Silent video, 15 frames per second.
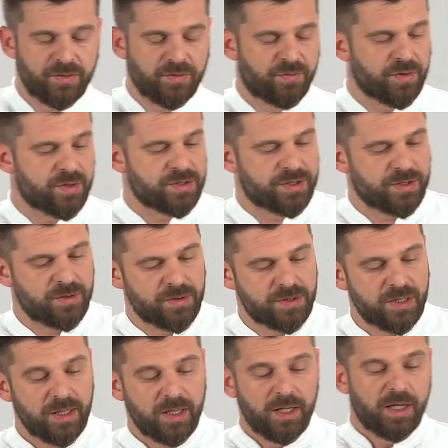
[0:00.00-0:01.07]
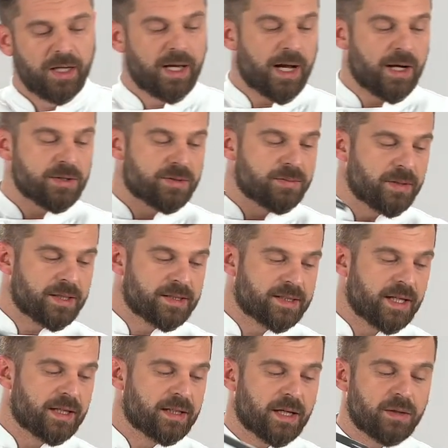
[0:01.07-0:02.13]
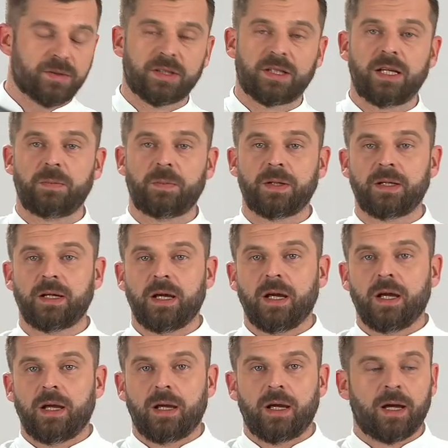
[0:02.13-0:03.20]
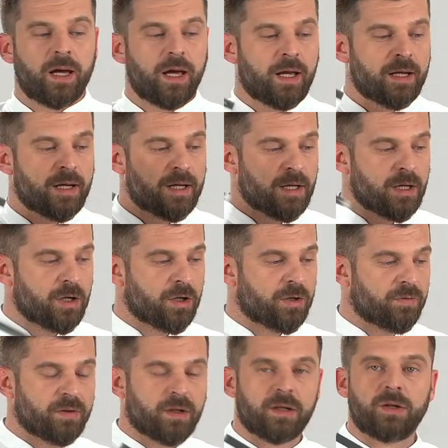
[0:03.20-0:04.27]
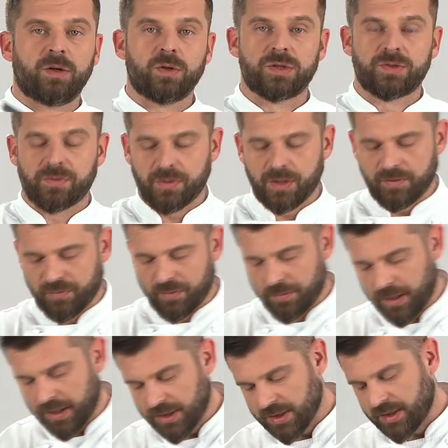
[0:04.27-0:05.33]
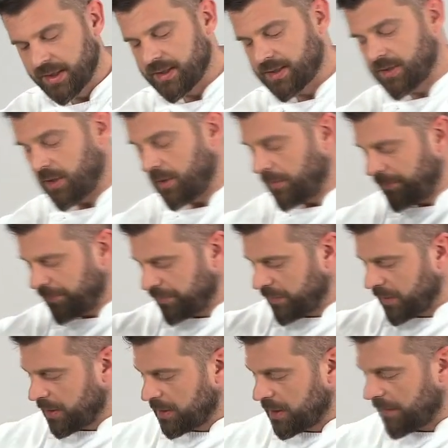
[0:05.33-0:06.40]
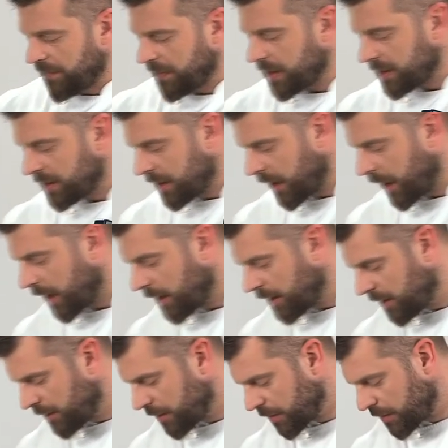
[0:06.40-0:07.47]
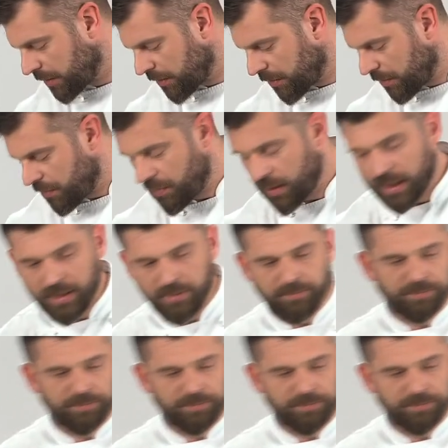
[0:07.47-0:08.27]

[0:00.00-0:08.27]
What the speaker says: first use, how to maintain, how to clean it, and a lot of useful information there. So definitely a good read.